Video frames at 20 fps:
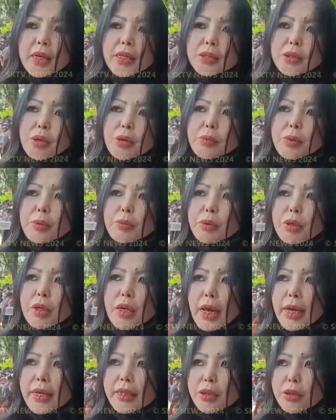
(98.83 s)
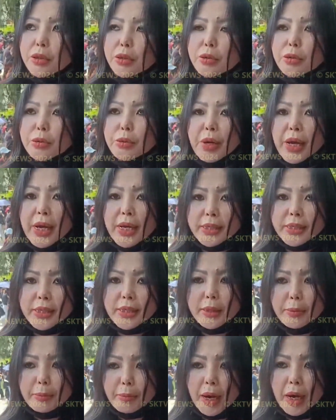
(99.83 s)
So we would like to raise a
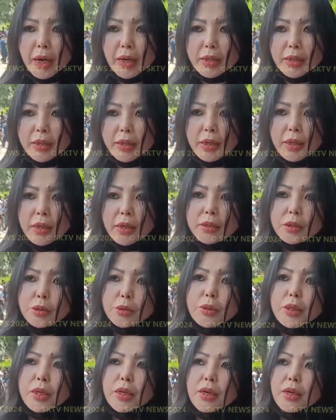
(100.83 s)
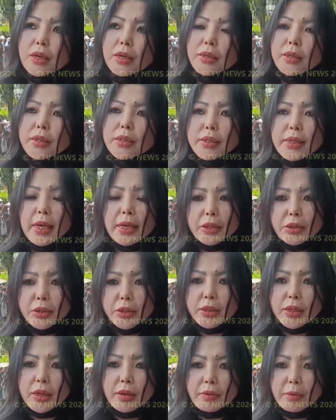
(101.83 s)
demand to the
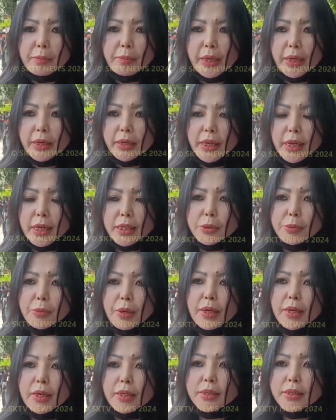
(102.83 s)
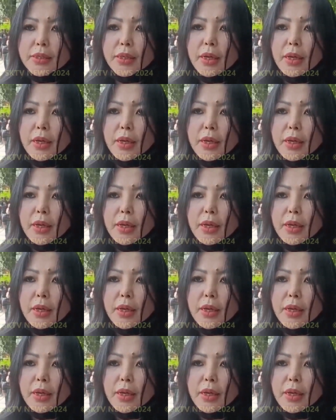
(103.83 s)
central government as well as